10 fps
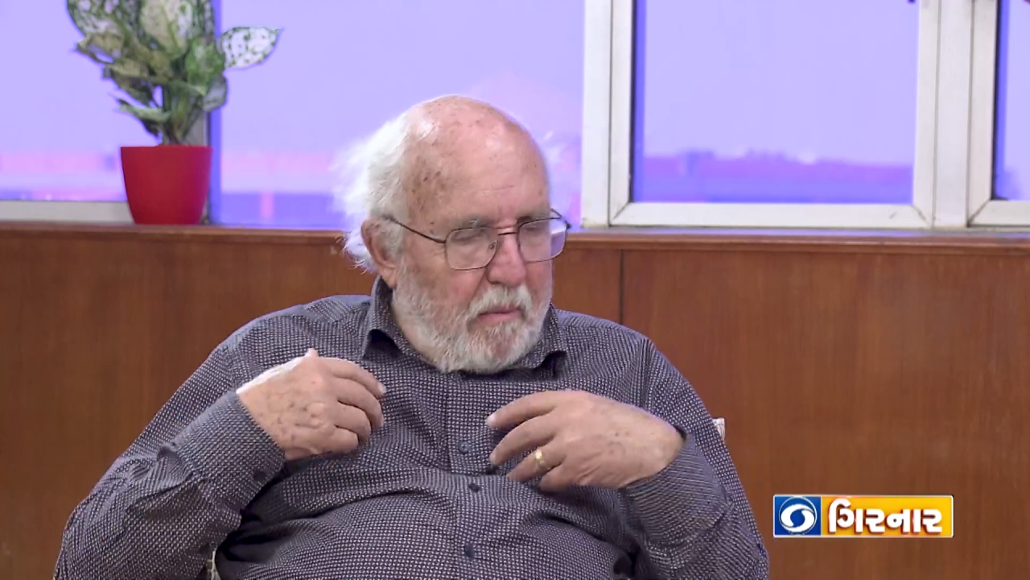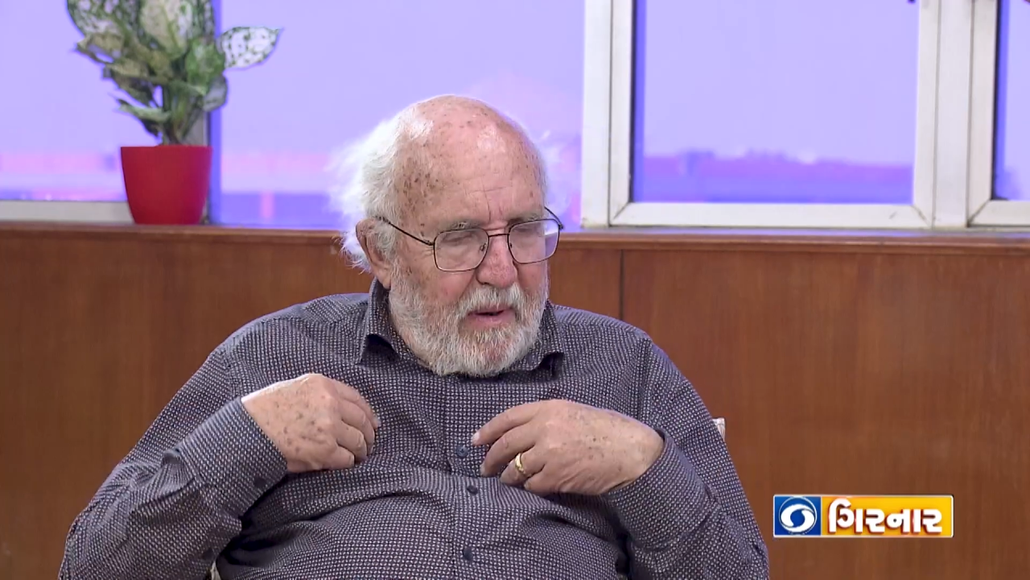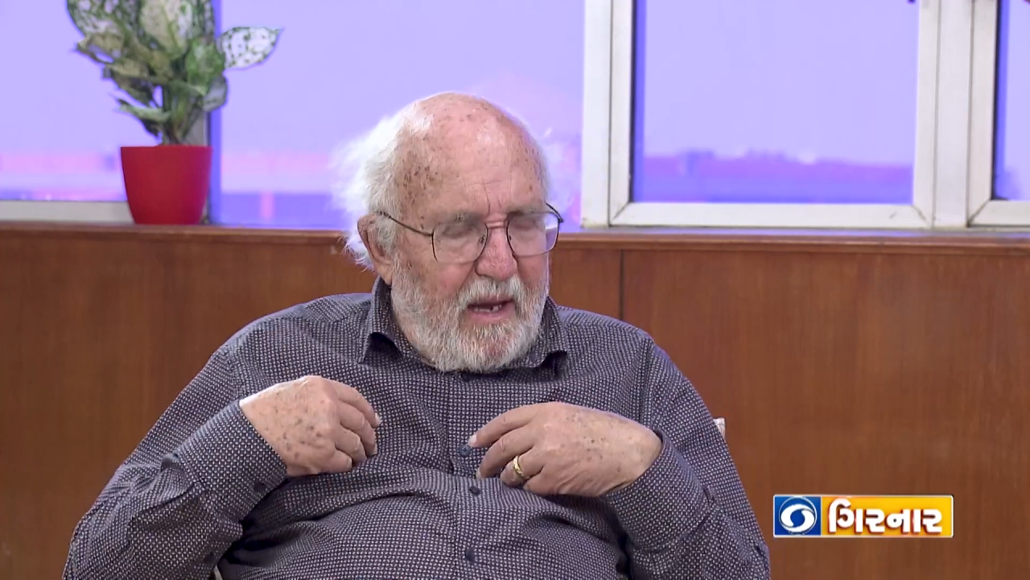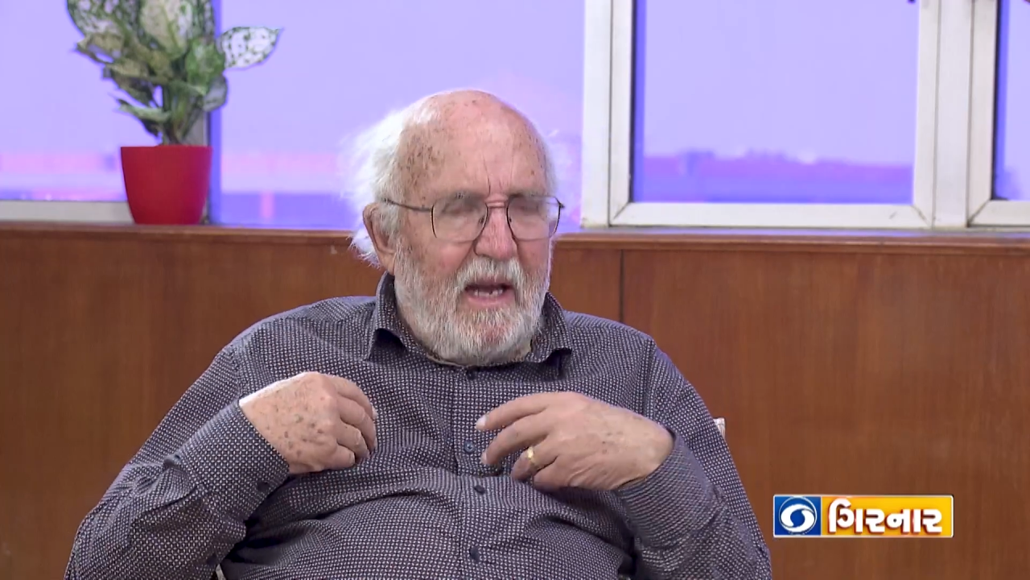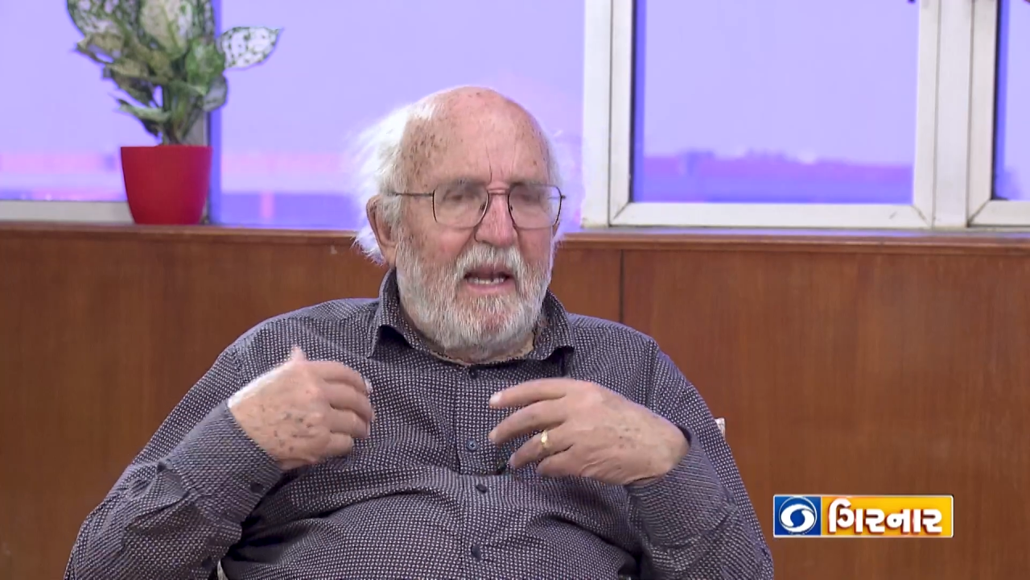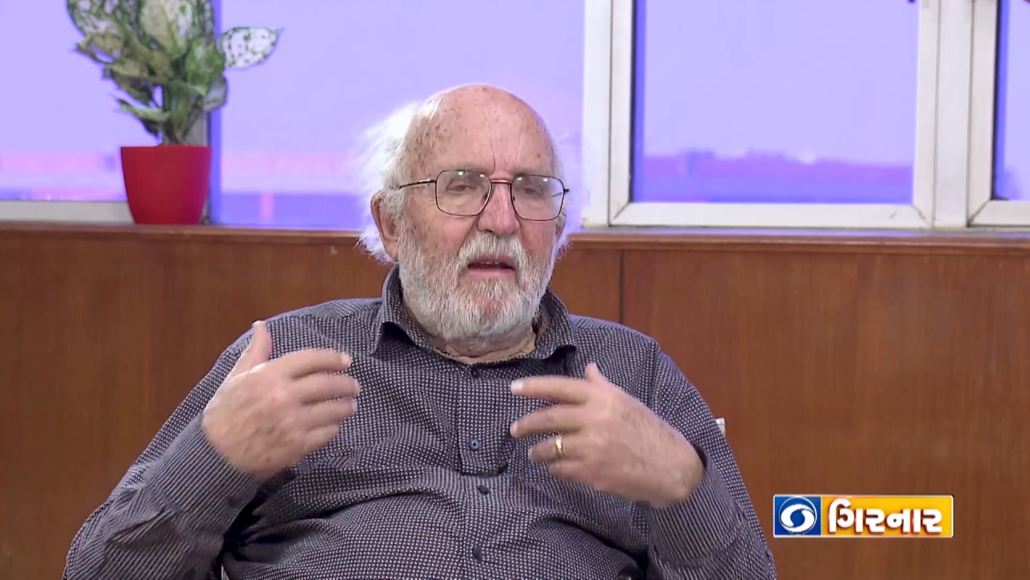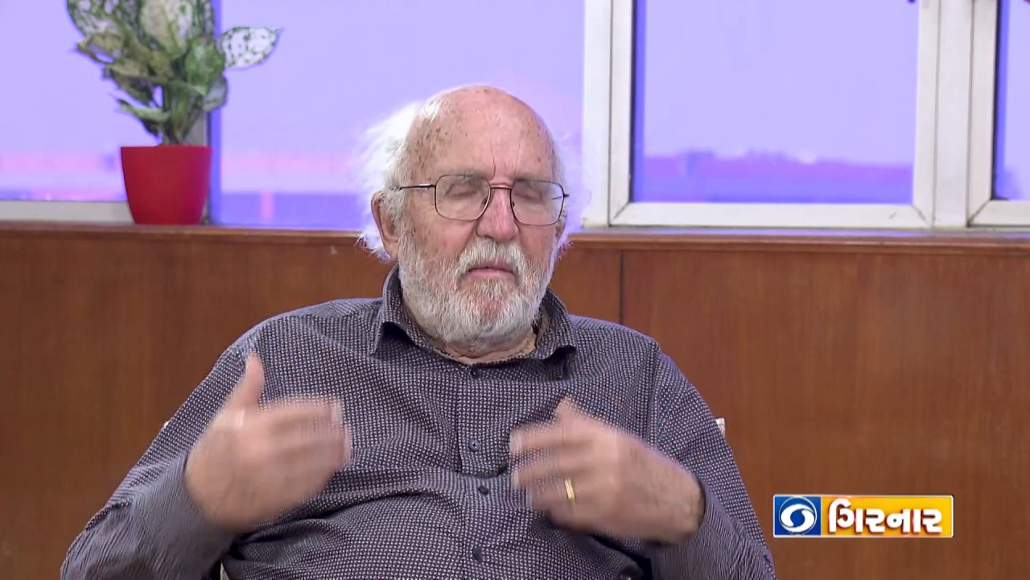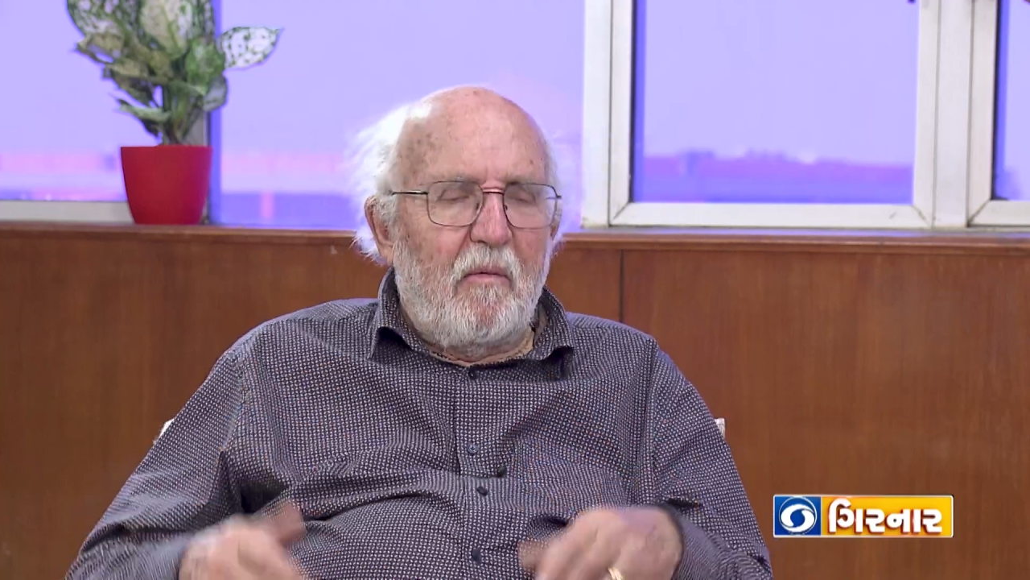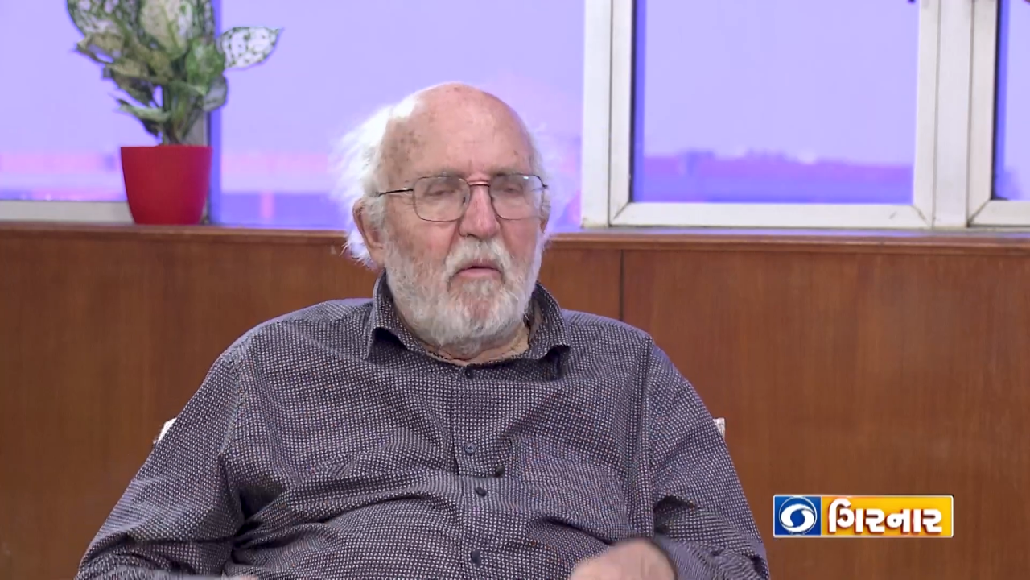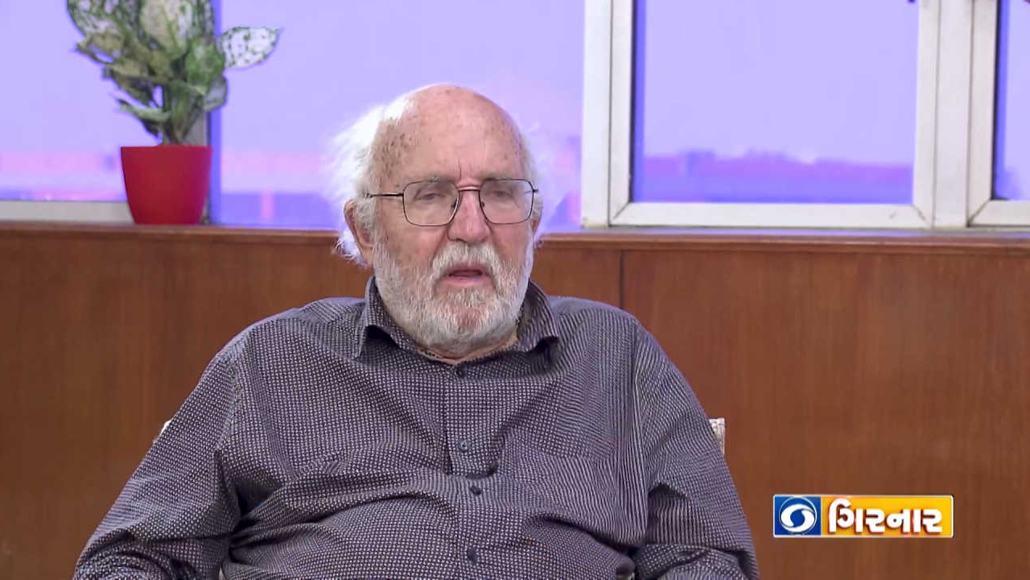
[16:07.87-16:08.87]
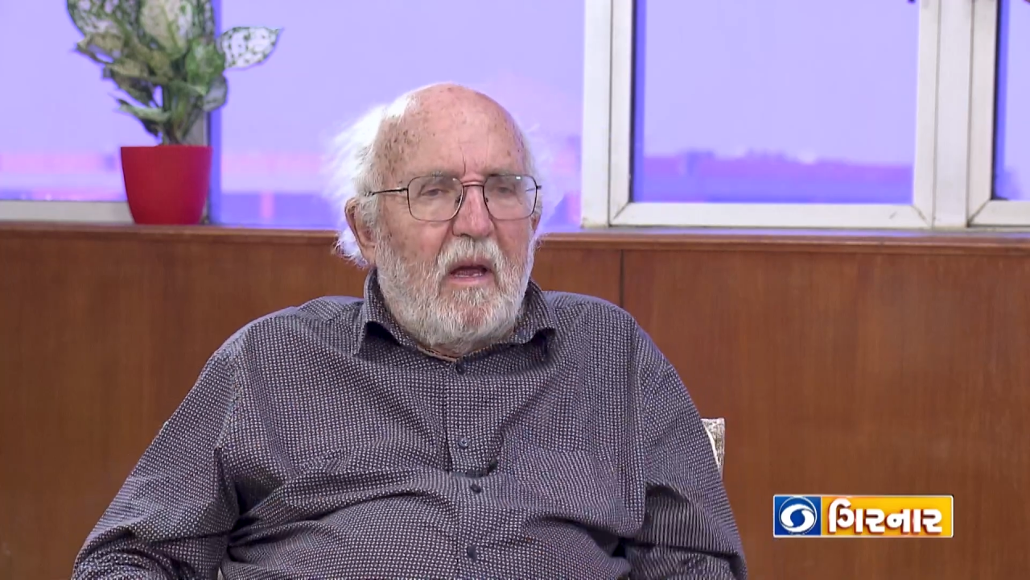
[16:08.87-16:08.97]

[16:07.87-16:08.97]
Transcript: but at least what